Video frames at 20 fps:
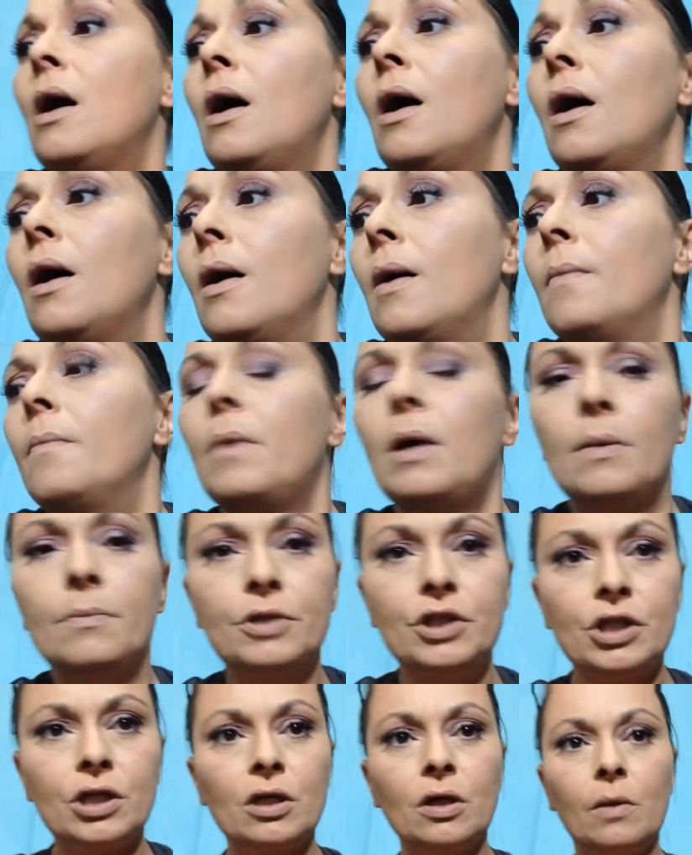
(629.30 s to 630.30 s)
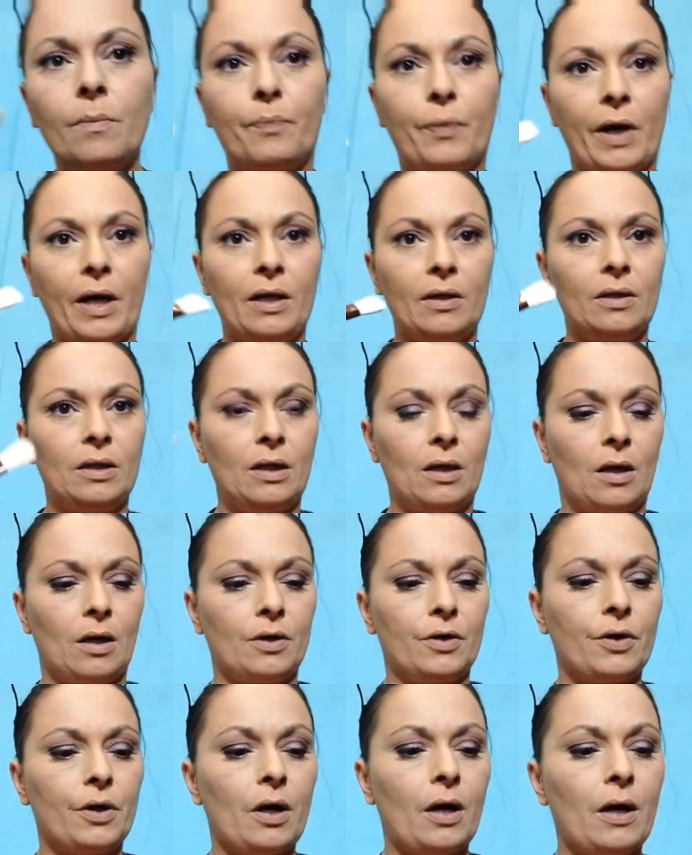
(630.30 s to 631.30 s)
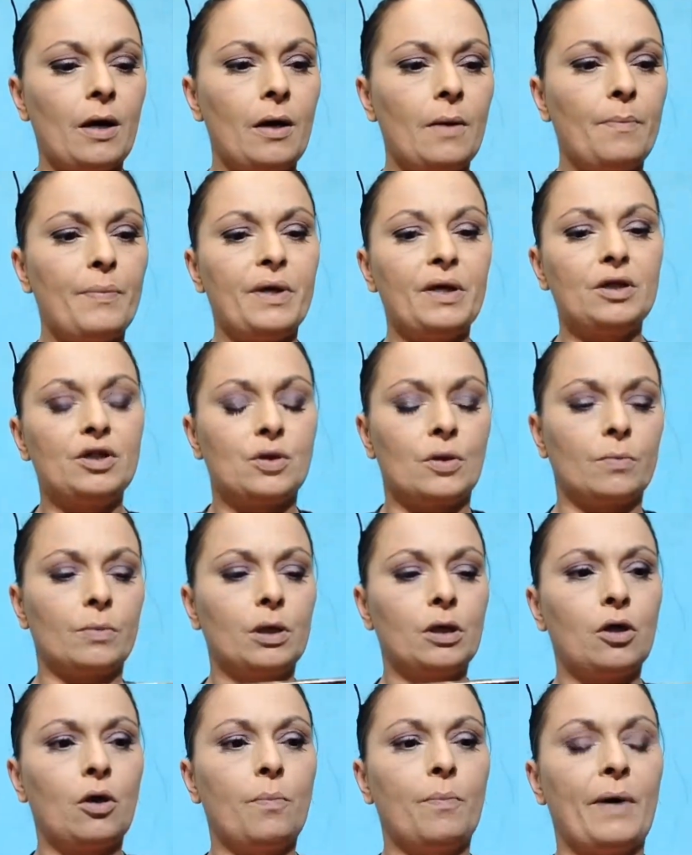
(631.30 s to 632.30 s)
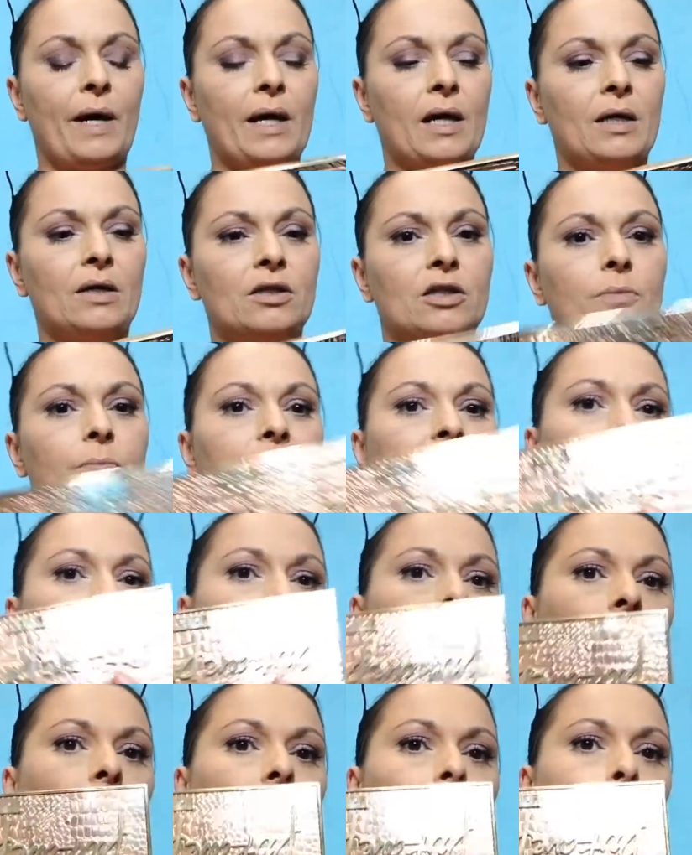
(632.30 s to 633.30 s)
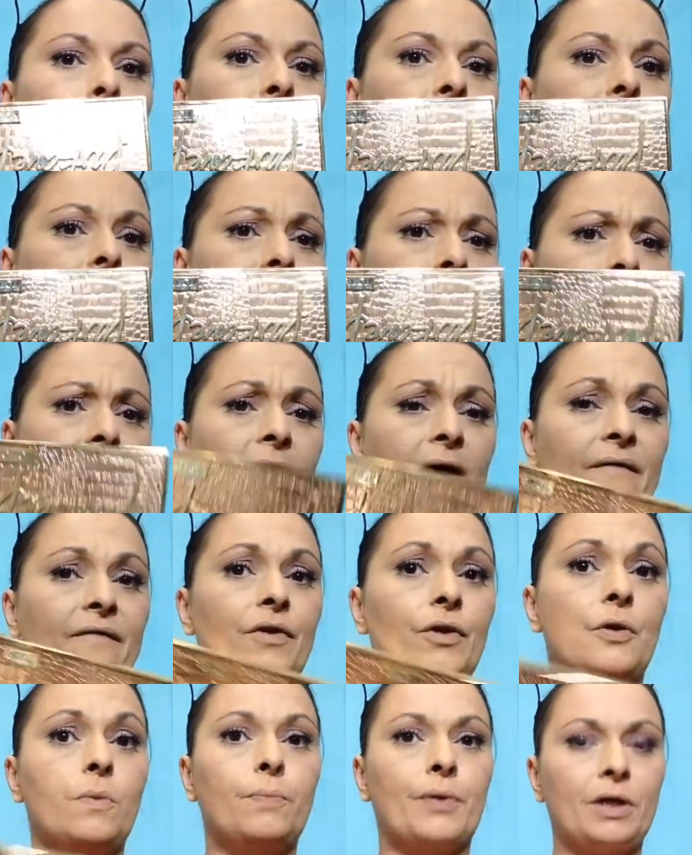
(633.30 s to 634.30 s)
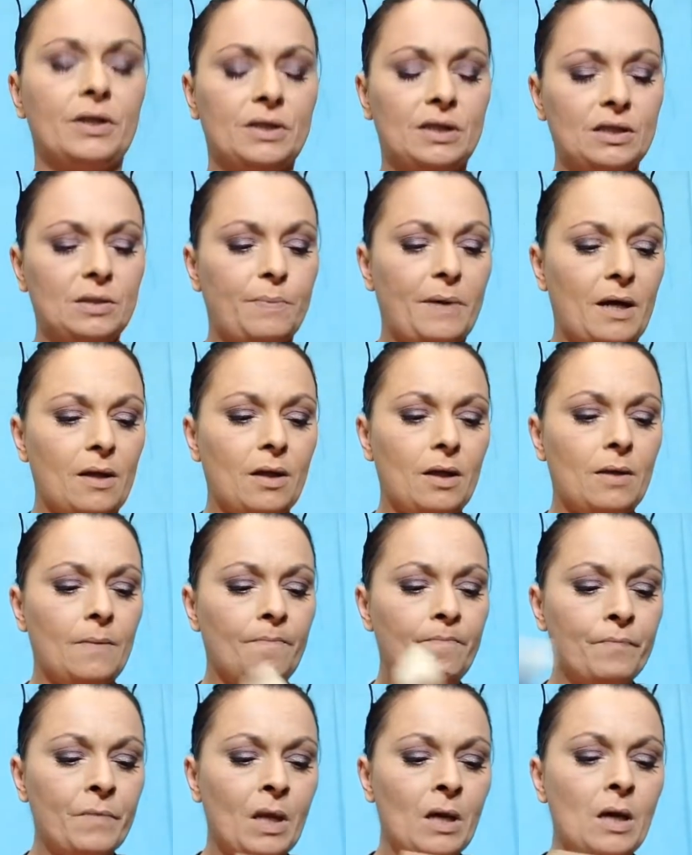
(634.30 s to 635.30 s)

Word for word: Um, I'm just going to brighten the under eye a bit. So I'm going to go back into my Tarte Park Avenue Princess palette.